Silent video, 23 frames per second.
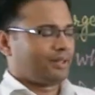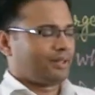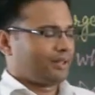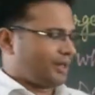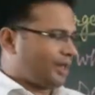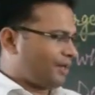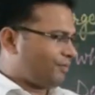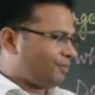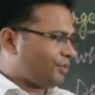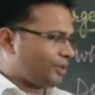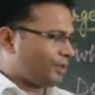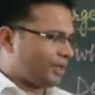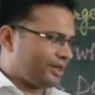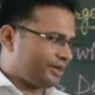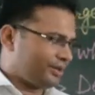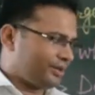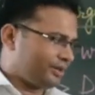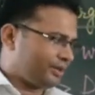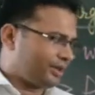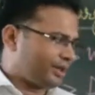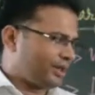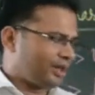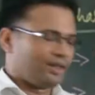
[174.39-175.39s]
Have you
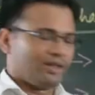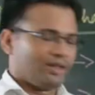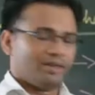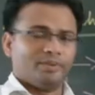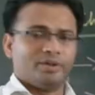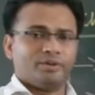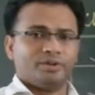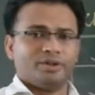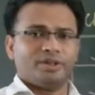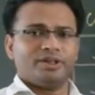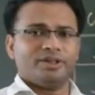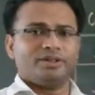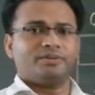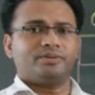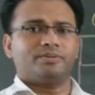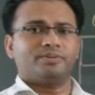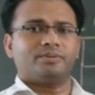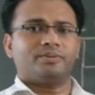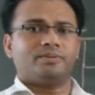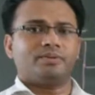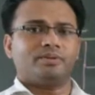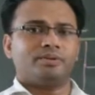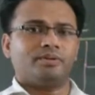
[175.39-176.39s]
heard about these
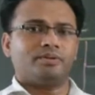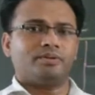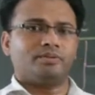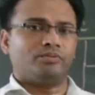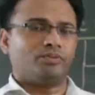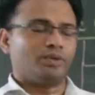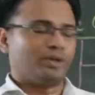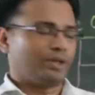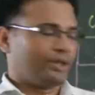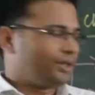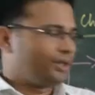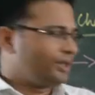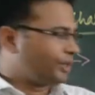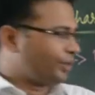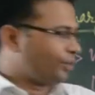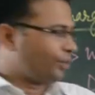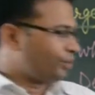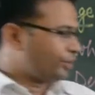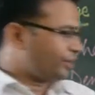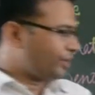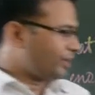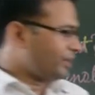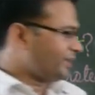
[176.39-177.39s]
word
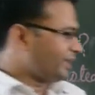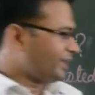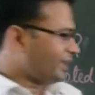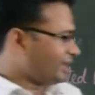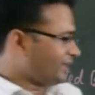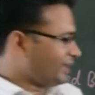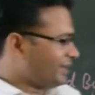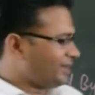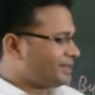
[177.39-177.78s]
neutral charges?